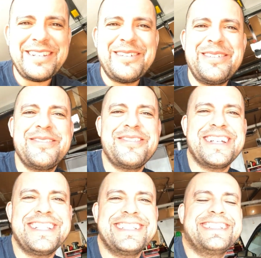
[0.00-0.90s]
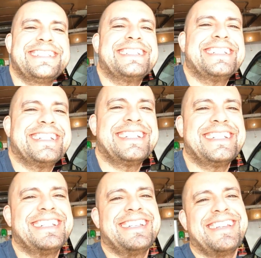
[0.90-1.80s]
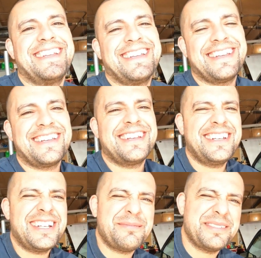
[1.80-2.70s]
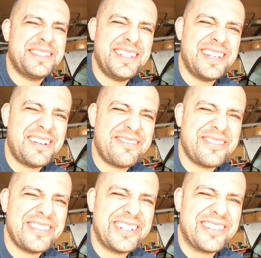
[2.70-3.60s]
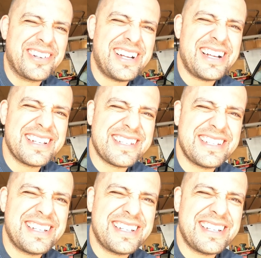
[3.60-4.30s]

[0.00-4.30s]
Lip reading: we doing, fellas? Coming to y'all from the garage